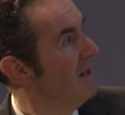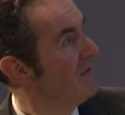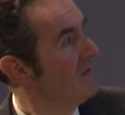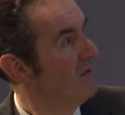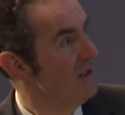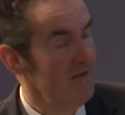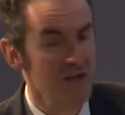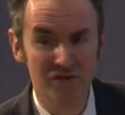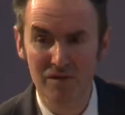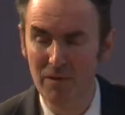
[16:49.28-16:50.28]
As the study of
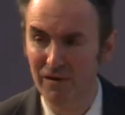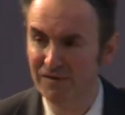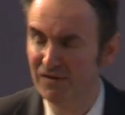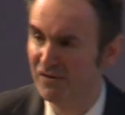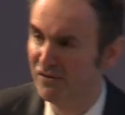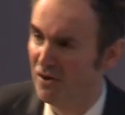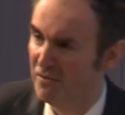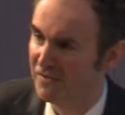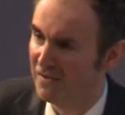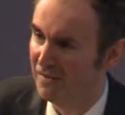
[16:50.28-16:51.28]
history and politics has
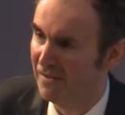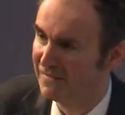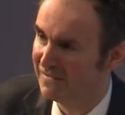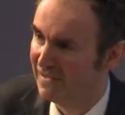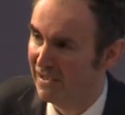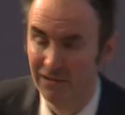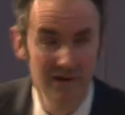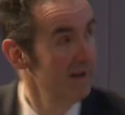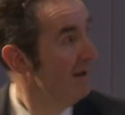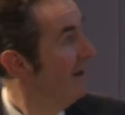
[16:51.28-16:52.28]
shown us, I'd like to say,
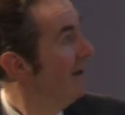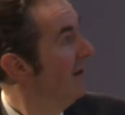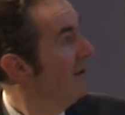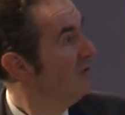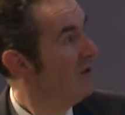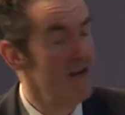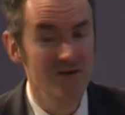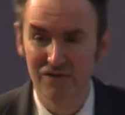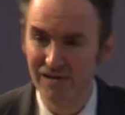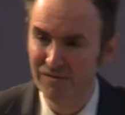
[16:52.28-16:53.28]

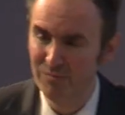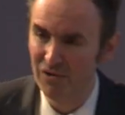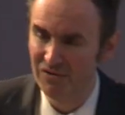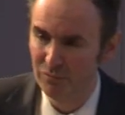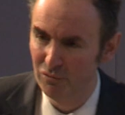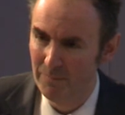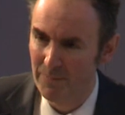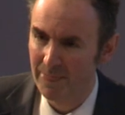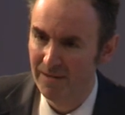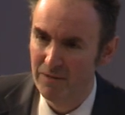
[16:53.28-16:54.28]
change is possible,
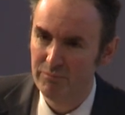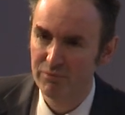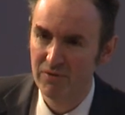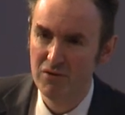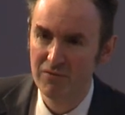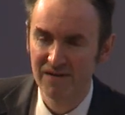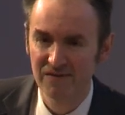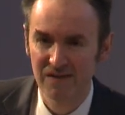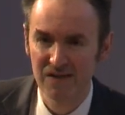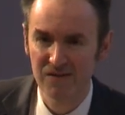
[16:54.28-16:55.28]

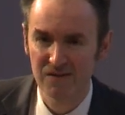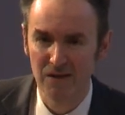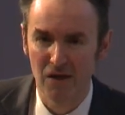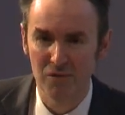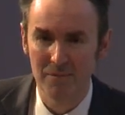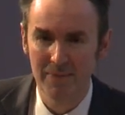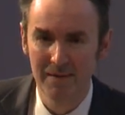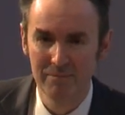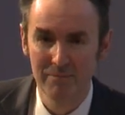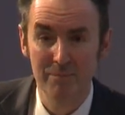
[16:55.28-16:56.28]
progress is slow,
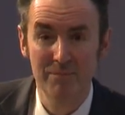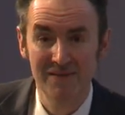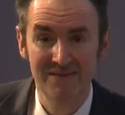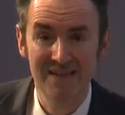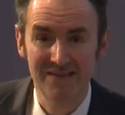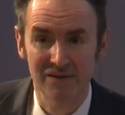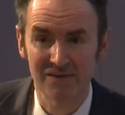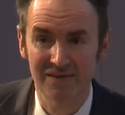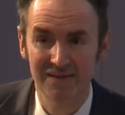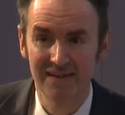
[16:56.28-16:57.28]
but
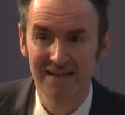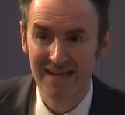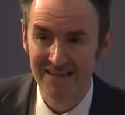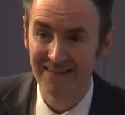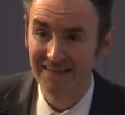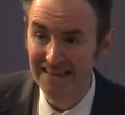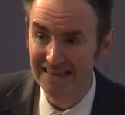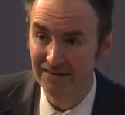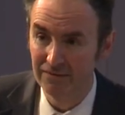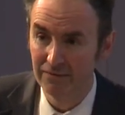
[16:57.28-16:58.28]
persistence is the
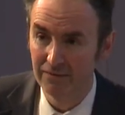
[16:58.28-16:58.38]
key.